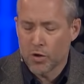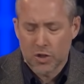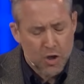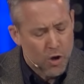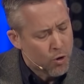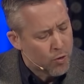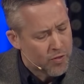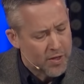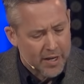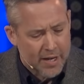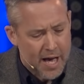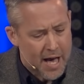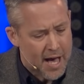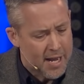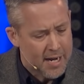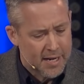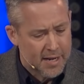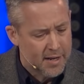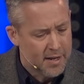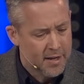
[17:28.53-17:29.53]
We're told that
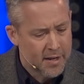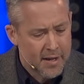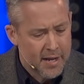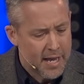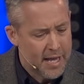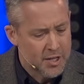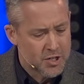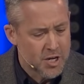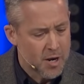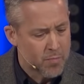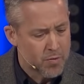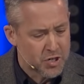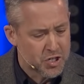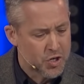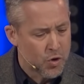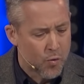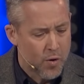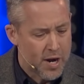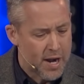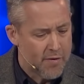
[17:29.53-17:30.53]
God ends up
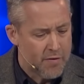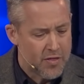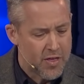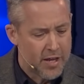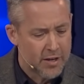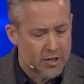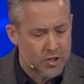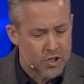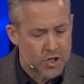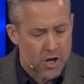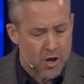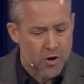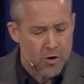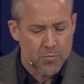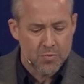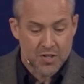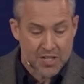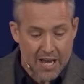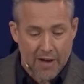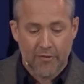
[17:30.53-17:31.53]
restoring everything to
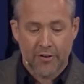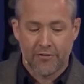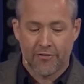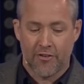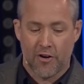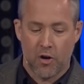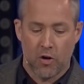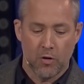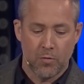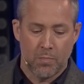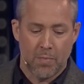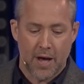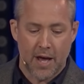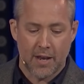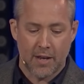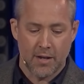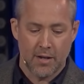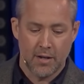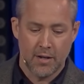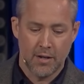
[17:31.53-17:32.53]
Job sevenfold,
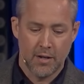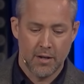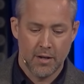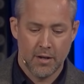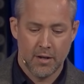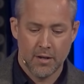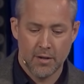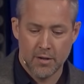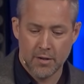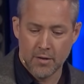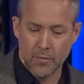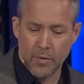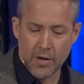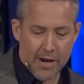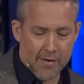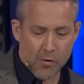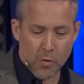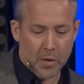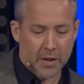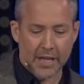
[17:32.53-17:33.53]
but we
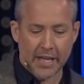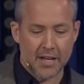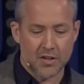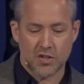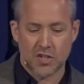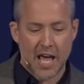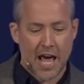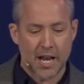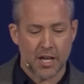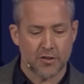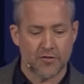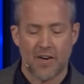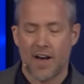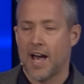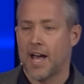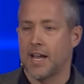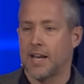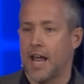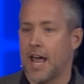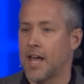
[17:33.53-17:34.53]
never really get
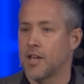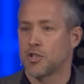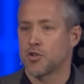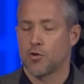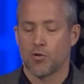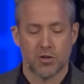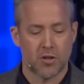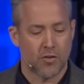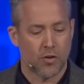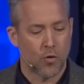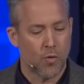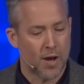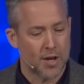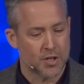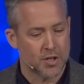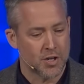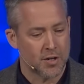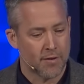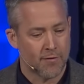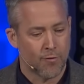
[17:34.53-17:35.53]
satisfying answers to the
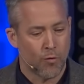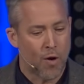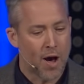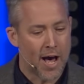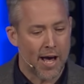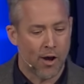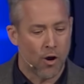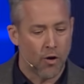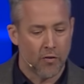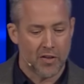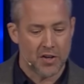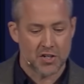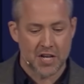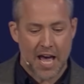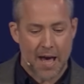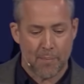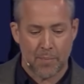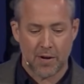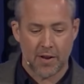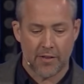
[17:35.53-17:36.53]
question of why all this
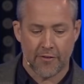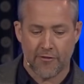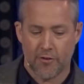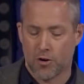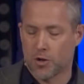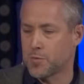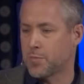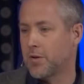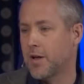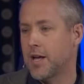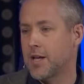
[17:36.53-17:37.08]
happened in the first